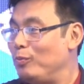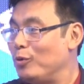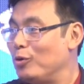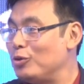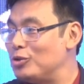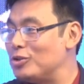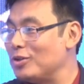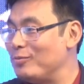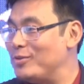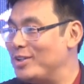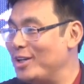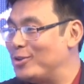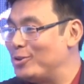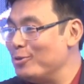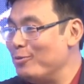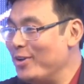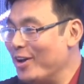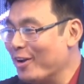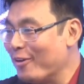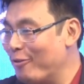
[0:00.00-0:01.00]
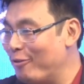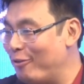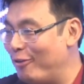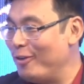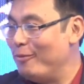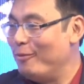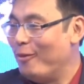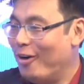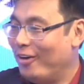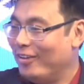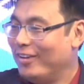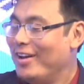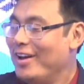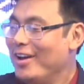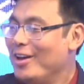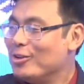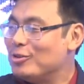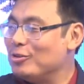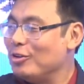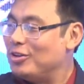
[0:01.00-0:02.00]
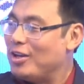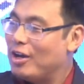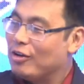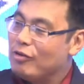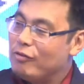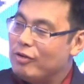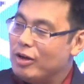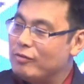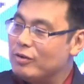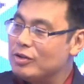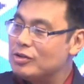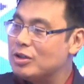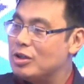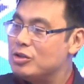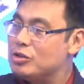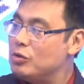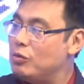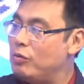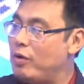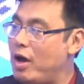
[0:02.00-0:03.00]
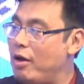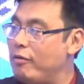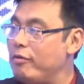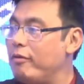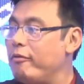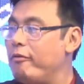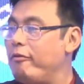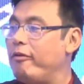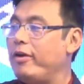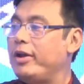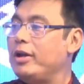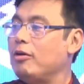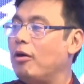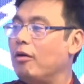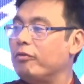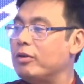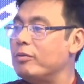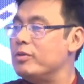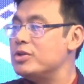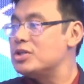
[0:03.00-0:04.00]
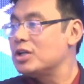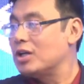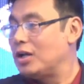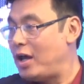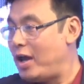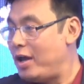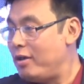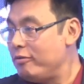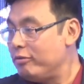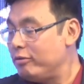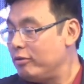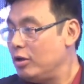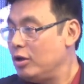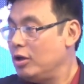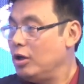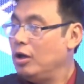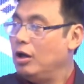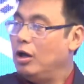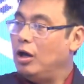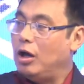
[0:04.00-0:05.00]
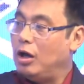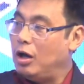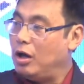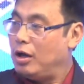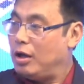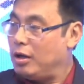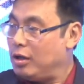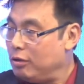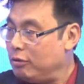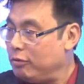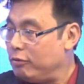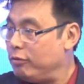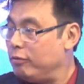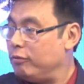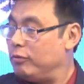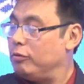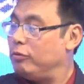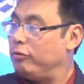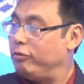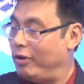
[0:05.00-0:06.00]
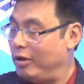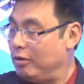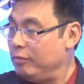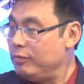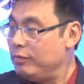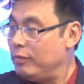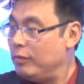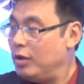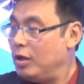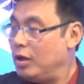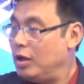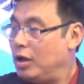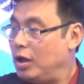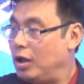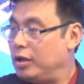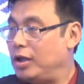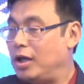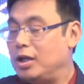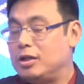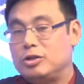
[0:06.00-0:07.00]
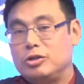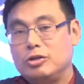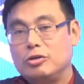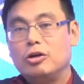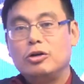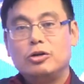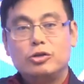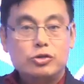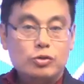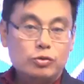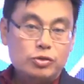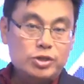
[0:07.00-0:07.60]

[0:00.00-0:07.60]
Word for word: good subject to make a film yeah. on. So Why thank not? you very much, Sanju. We have a very optimistic life uh, in film that you know new